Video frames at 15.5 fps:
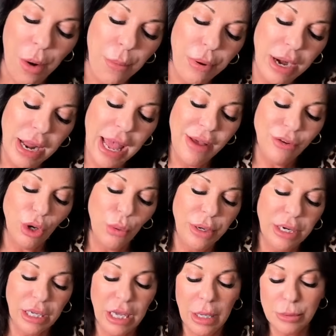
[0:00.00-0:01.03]
But I have a
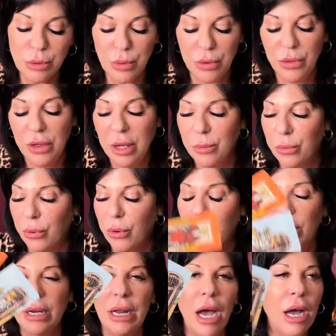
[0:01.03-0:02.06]
Queen of Cups with the Emperor,
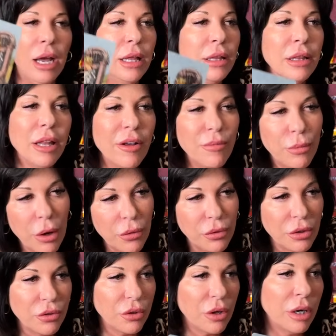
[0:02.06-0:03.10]
and I love both
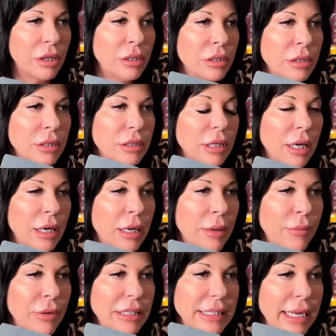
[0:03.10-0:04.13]
those cards.
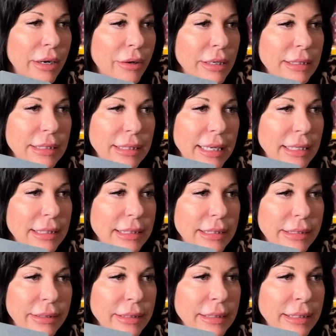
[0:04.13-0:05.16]
Um, that's Aries and
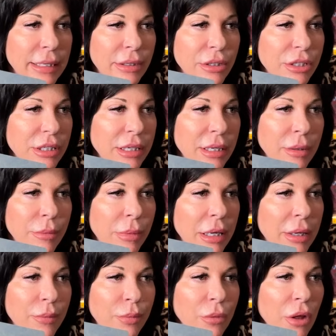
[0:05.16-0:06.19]
Cancerian energy,
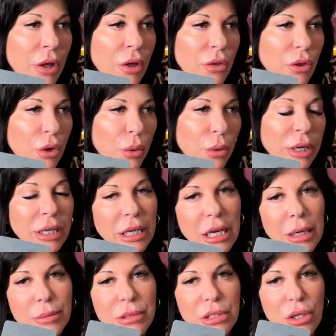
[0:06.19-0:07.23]
but the Queen of
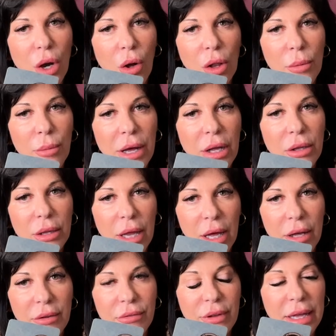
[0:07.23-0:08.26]
Cups is all about
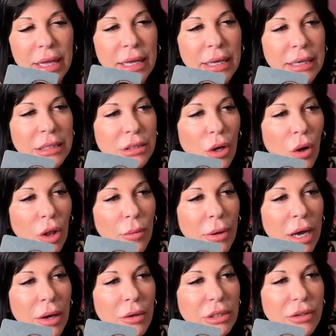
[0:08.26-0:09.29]
love, and it's all
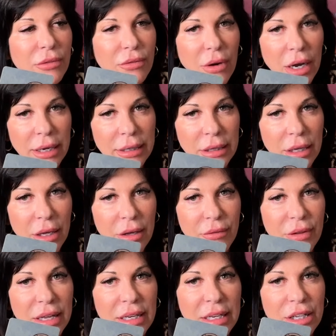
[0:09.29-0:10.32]
about divine
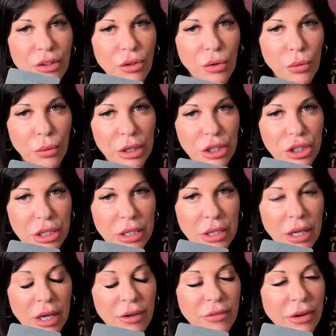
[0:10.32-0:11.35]
love and
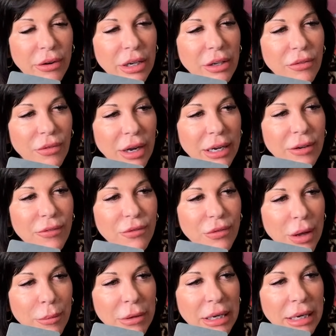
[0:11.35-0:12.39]
intuition, a very divine
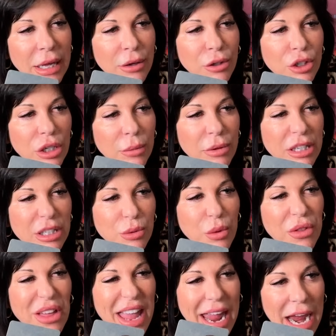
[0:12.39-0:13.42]
feminine energy, but it's
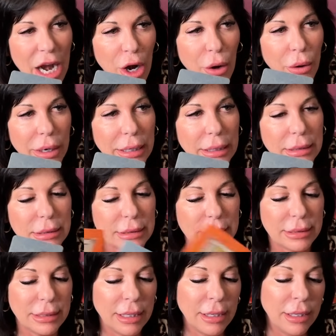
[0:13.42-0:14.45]
with Aries,